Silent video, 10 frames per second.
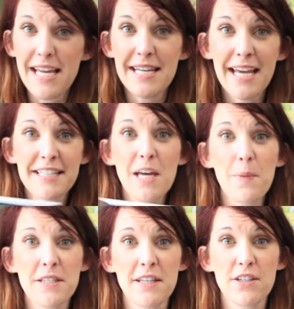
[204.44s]
Next
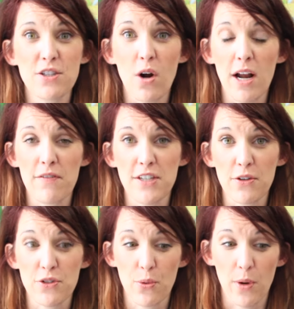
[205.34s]
up is The Star of
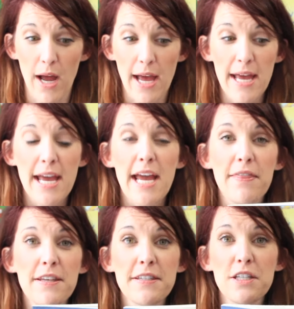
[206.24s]
Deltora,
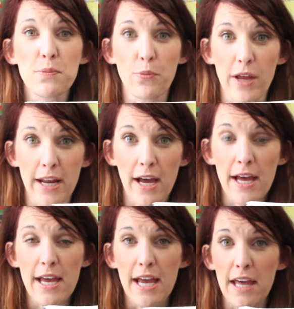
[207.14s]
and this is
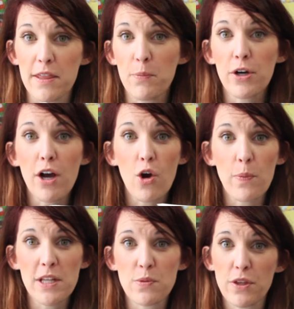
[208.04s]
Britta, and the book
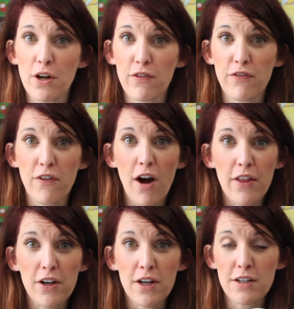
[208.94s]
opens with her
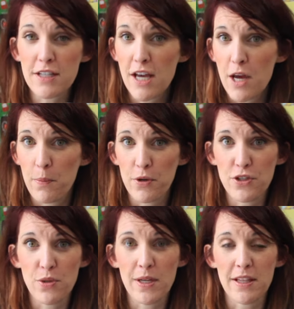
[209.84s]
father's
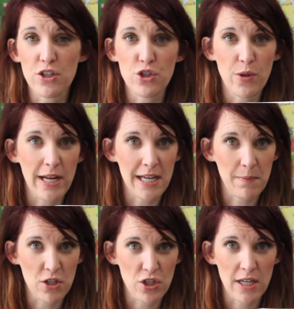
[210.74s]
pursuing this trading
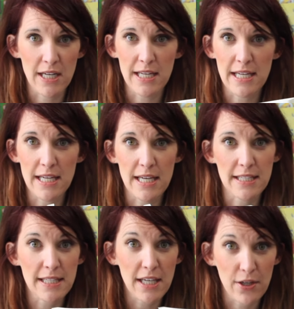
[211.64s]
mission, and he
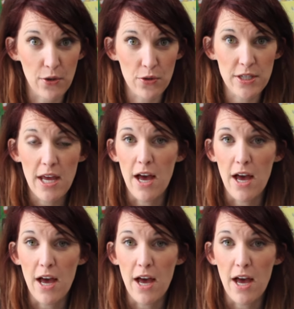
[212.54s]
is killed